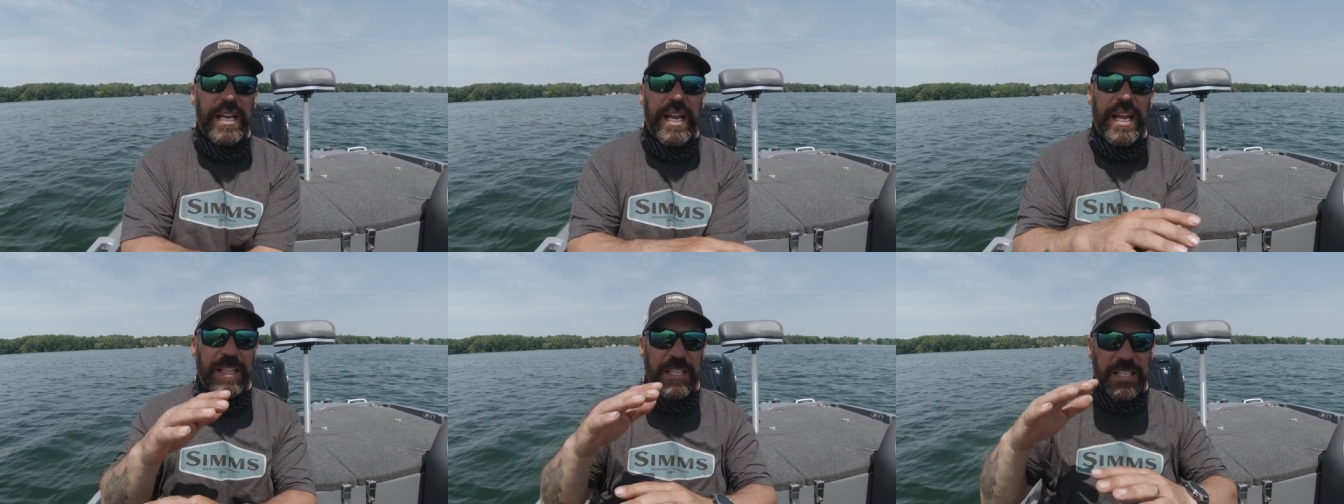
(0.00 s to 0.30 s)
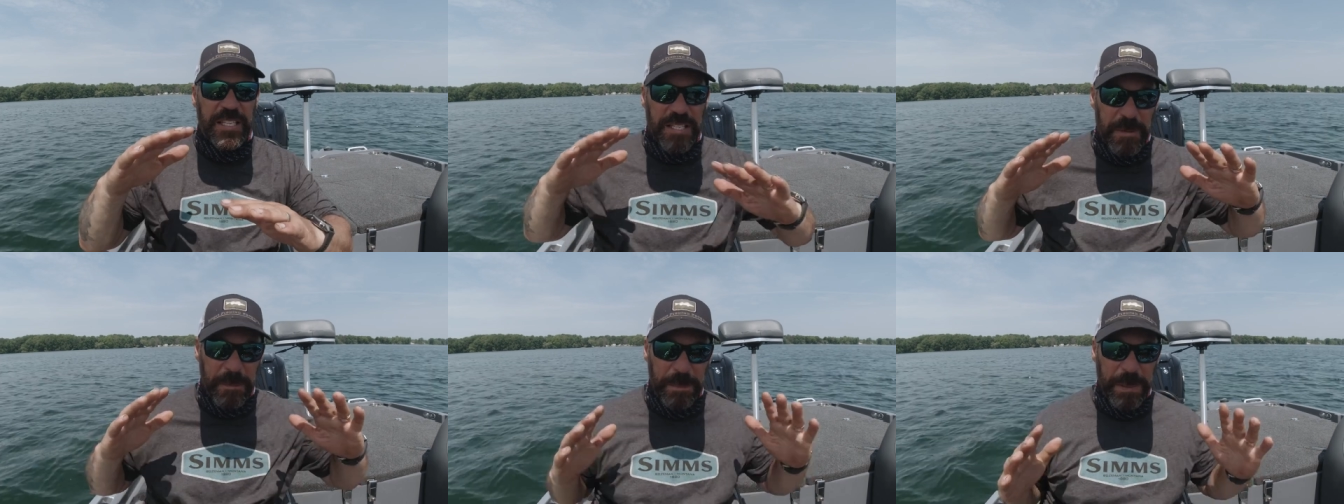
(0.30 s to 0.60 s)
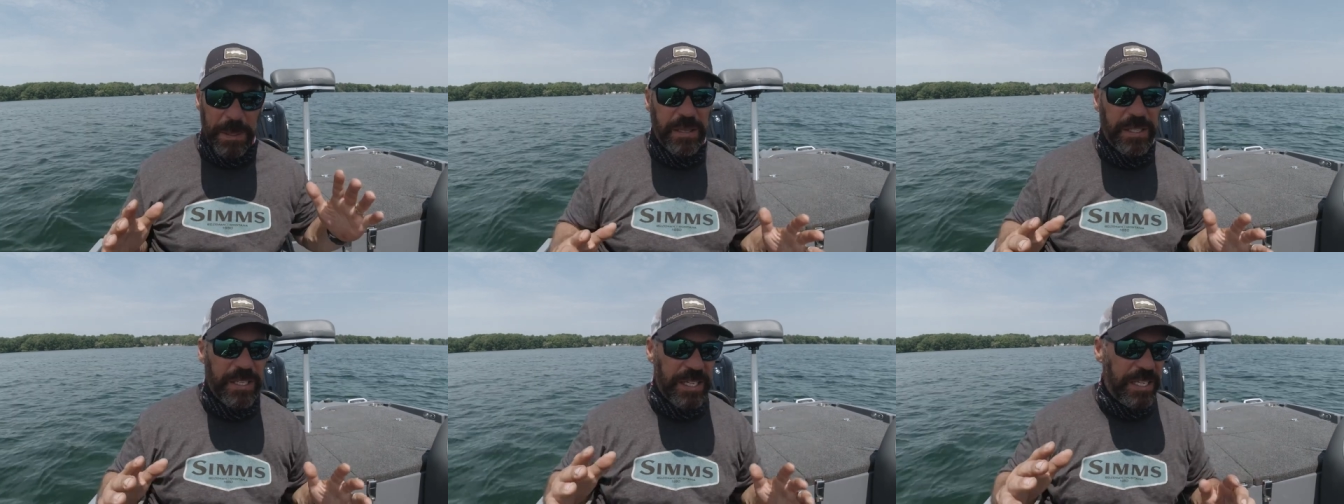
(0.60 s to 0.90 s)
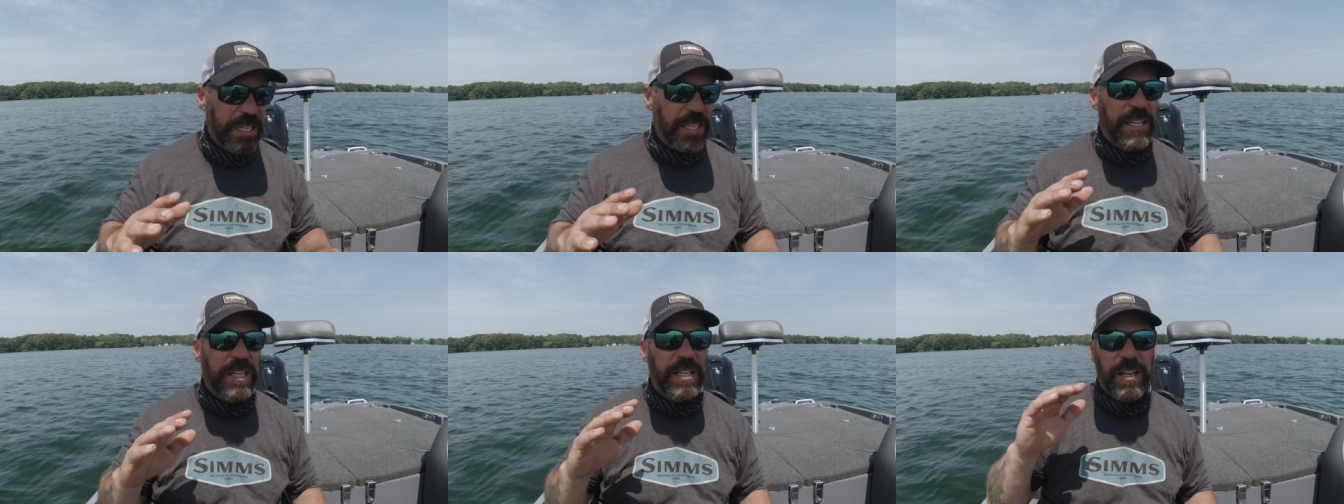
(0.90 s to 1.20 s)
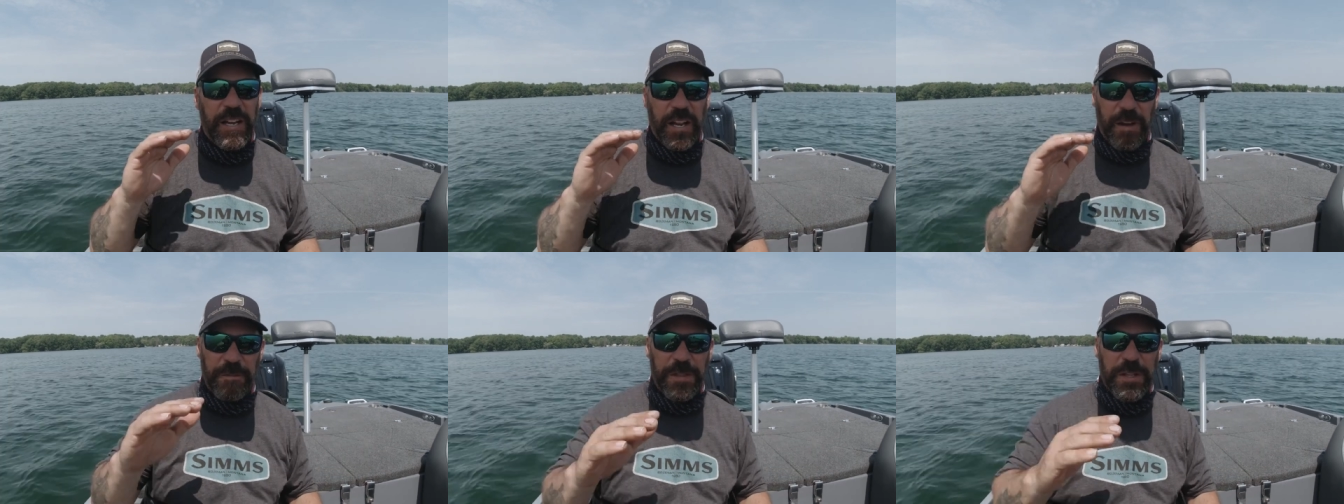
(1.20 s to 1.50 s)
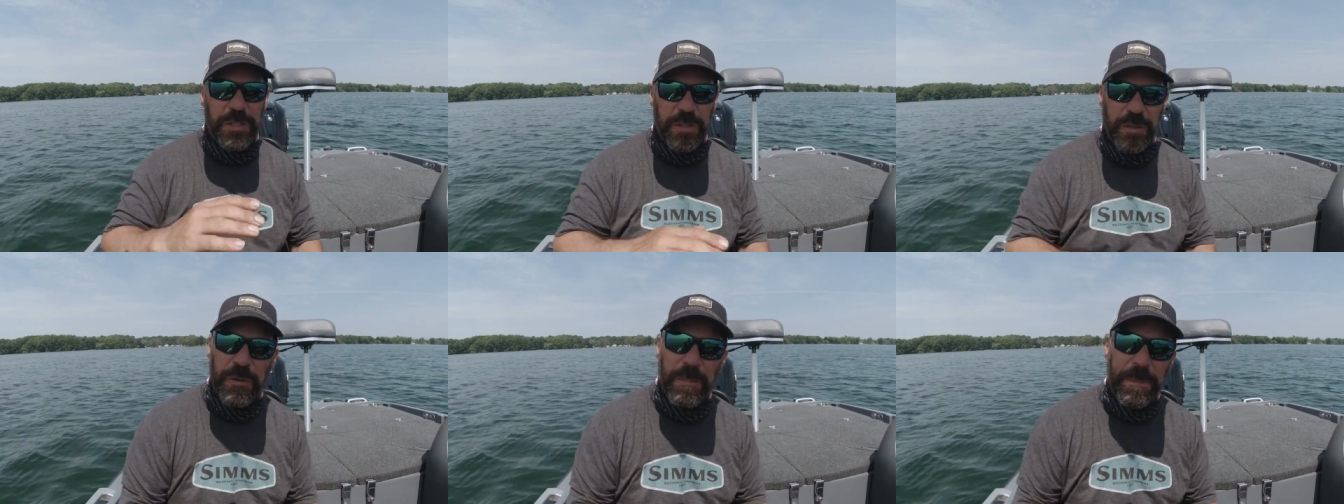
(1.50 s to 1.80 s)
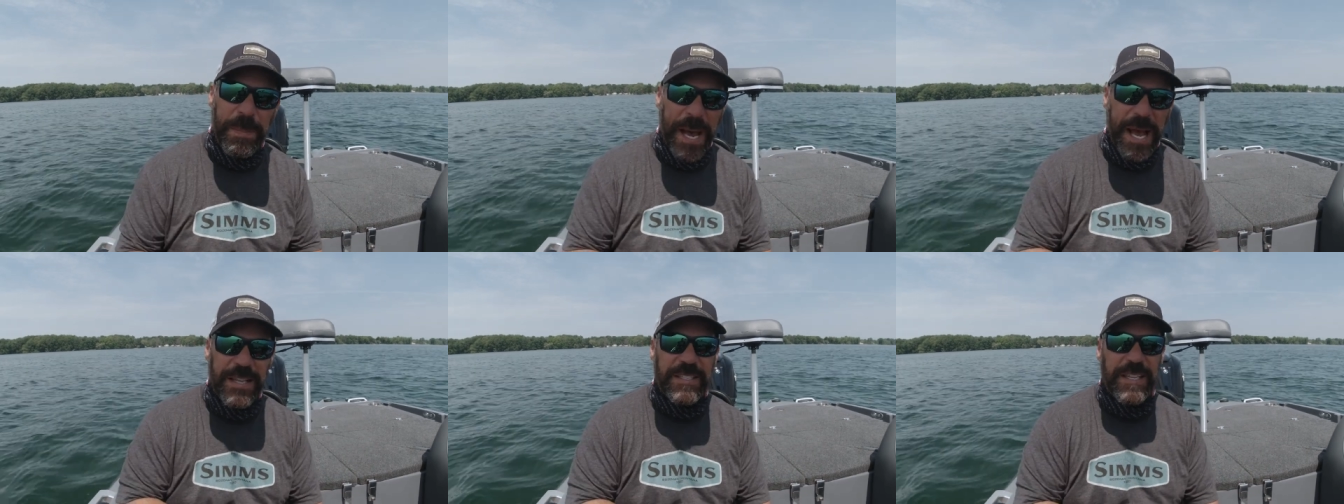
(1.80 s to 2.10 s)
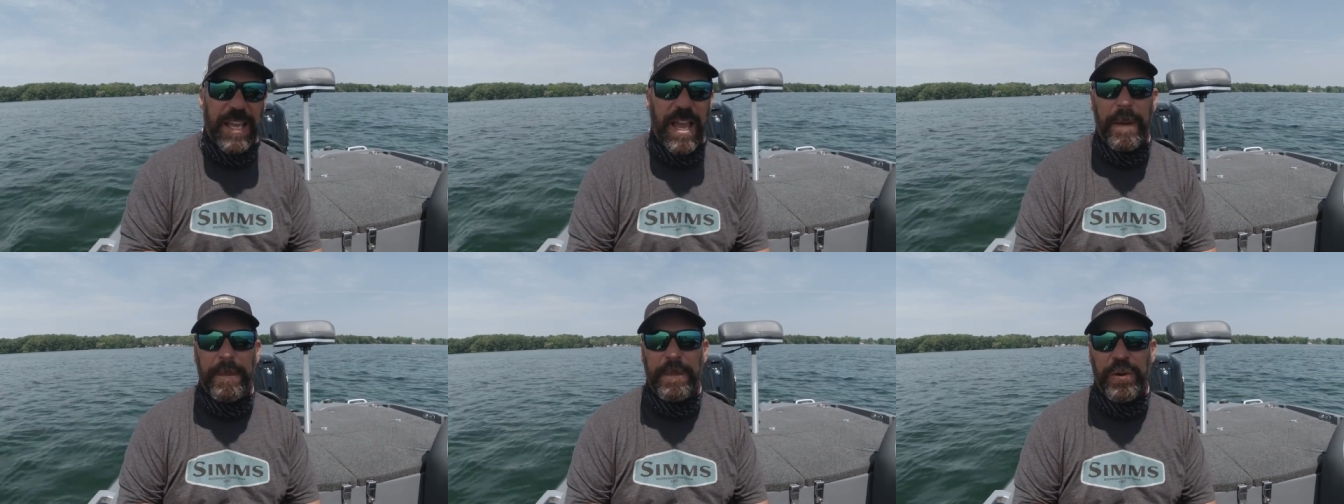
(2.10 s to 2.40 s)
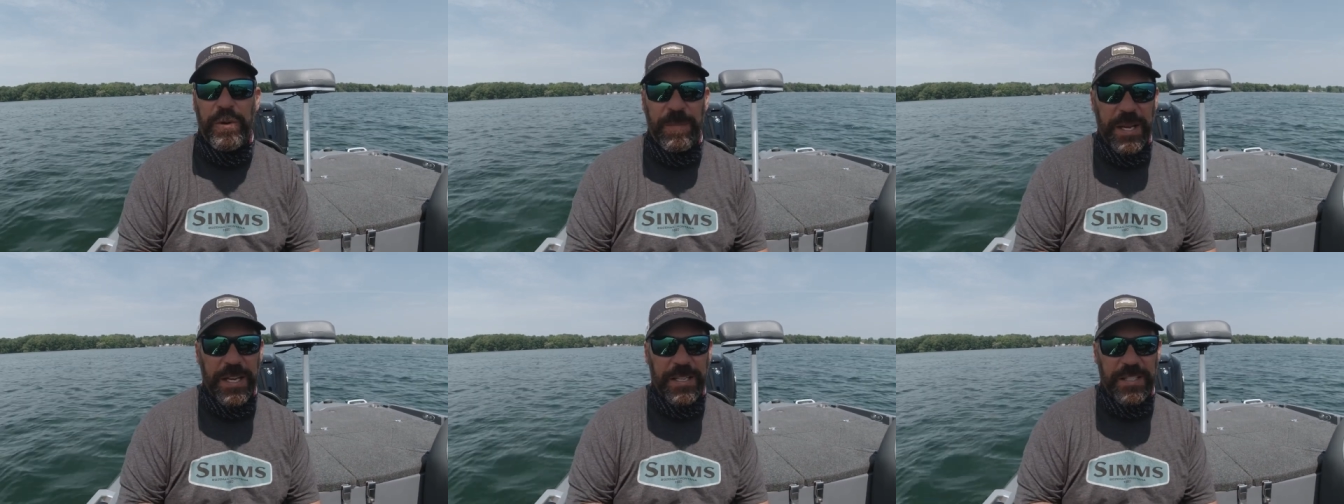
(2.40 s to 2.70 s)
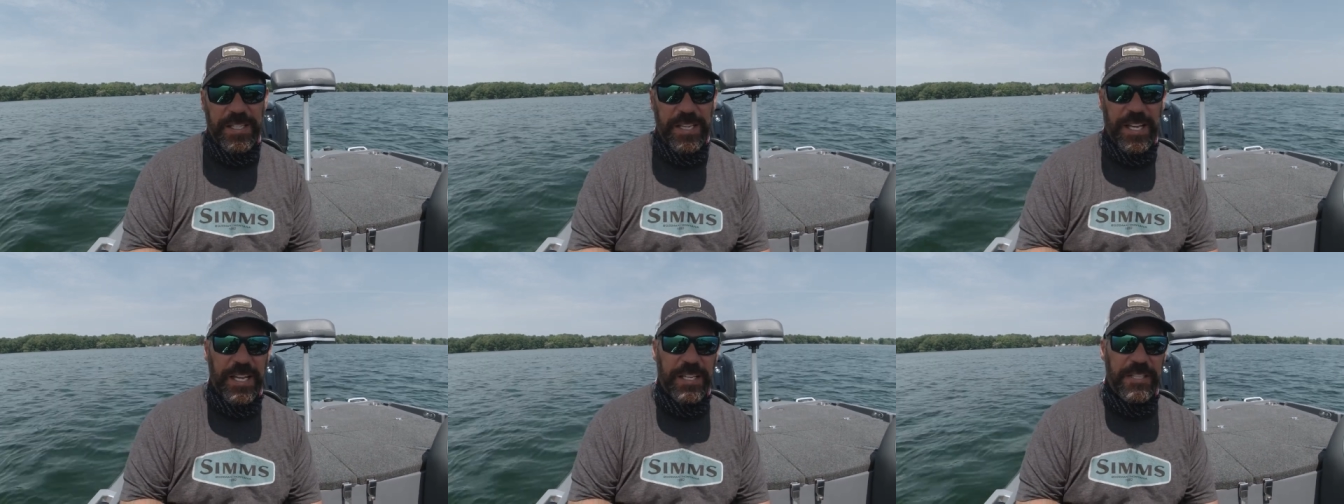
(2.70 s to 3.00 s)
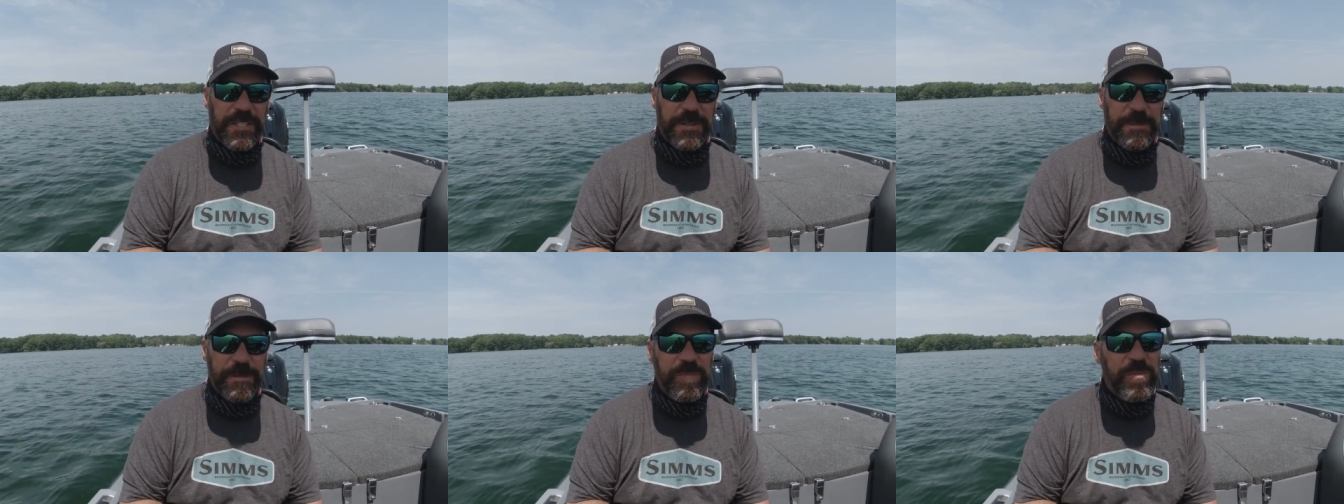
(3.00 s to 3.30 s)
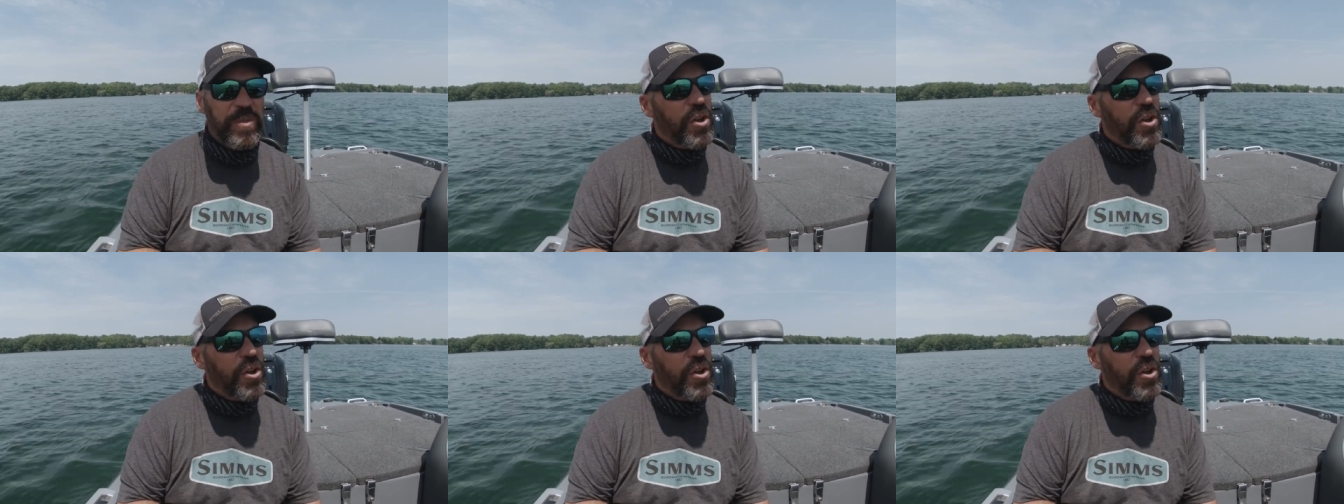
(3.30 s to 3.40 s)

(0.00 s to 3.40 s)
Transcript: and the stability of the new Basscat Puma STS.